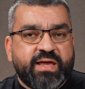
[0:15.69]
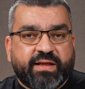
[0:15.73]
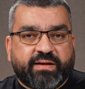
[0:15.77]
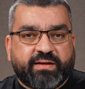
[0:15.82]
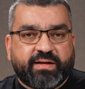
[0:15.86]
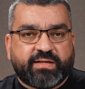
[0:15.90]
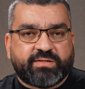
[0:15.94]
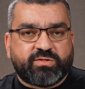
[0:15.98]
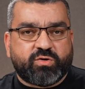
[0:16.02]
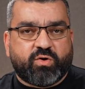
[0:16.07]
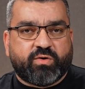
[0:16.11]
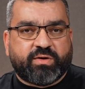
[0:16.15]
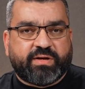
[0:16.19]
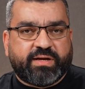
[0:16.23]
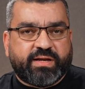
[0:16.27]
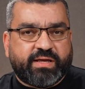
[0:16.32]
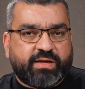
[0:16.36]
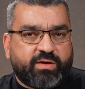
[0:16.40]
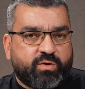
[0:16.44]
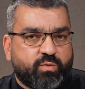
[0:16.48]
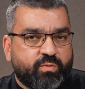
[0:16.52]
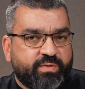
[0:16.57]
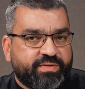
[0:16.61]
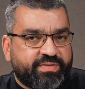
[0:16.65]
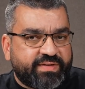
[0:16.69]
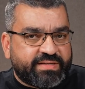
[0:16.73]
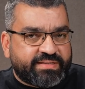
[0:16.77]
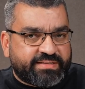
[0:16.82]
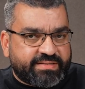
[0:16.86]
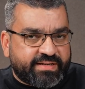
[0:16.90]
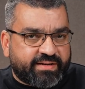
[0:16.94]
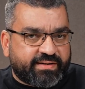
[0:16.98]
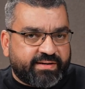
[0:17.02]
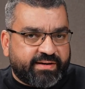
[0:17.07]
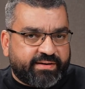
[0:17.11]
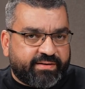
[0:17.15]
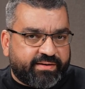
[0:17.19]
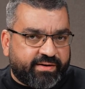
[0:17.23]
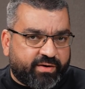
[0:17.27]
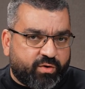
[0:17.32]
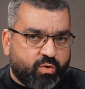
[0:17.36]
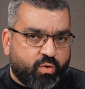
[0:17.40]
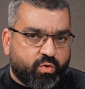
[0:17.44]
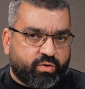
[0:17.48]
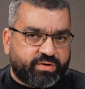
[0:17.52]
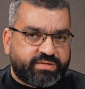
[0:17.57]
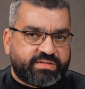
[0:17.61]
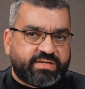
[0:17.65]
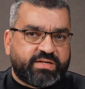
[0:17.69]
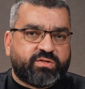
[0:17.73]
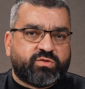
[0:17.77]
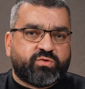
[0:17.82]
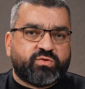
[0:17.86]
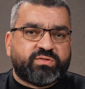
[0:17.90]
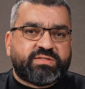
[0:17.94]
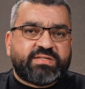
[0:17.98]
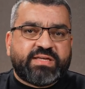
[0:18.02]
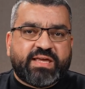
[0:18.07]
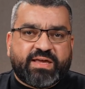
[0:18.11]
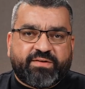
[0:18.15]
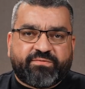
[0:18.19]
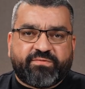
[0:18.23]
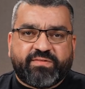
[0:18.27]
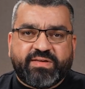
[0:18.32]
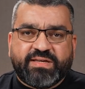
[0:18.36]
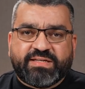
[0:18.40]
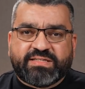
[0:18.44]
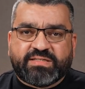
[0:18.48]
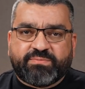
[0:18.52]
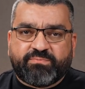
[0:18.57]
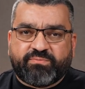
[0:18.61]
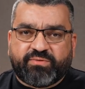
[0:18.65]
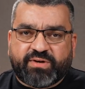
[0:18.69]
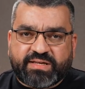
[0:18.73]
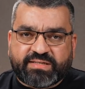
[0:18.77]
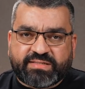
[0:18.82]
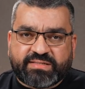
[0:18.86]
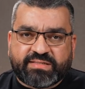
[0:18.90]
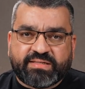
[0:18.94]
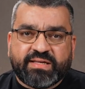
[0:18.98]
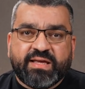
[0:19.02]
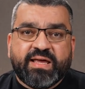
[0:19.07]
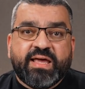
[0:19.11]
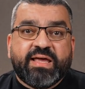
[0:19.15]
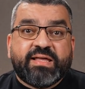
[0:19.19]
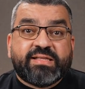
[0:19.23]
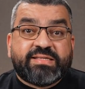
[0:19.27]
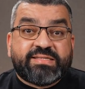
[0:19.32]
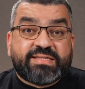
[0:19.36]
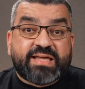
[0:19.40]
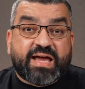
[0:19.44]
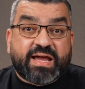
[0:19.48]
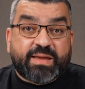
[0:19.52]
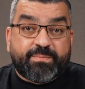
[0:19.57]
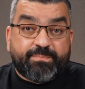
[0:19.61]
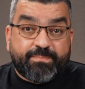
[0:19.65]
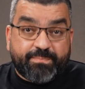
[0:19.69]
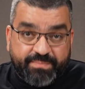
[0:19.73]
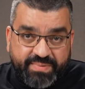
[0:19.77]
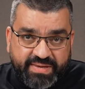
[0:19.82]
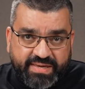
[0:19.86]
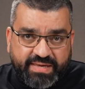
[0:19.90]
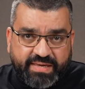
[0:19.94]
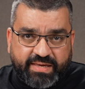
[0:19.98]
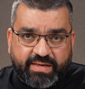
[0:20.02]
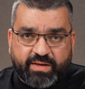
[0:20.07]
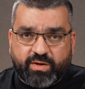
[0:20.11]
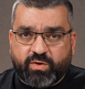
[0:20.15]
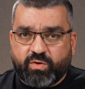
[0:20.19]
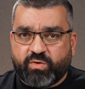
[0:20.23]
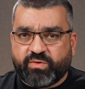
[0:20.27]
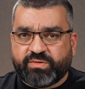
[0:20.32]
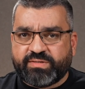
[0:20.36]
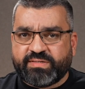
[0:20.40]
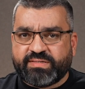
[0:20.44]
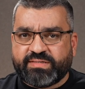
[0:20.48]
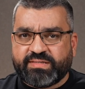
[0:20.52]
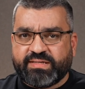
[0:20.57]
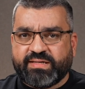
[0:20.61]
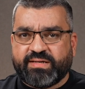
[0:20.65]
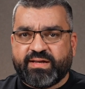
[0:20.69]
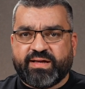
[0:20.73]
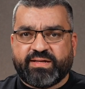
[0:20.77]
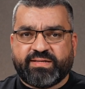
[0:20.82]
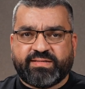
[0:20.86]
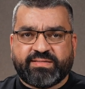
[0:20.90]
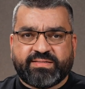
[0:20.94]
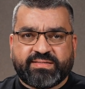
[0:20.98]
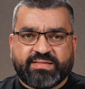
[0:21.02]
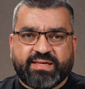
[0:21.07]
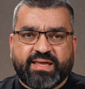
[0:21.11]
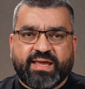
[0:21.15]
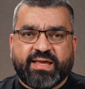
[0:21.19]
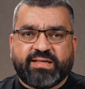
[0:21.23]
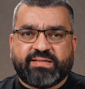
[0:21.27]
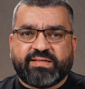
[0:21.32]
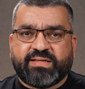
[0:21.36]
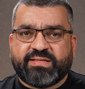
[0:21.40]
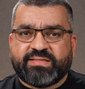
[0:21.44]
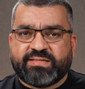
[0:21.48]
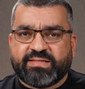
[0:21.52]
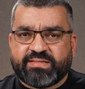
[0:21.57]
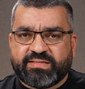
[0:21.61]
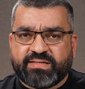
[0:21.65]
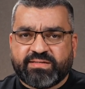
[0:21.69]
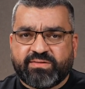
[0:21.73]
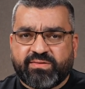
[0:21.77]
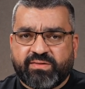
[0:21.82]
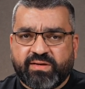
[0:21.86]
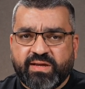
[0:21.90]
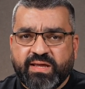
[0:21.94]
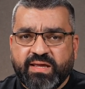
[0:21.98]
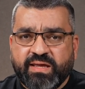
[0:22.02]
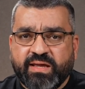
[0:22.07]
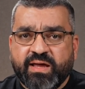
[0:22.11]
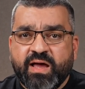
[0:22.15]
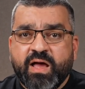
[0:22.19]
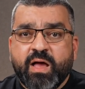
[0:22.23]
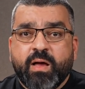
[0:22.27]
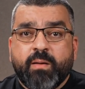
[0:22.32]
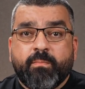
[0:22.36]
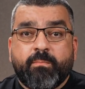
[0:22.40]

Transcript: not only with internal recording to C F Express Type B on Z nine, Z eight and Z six three,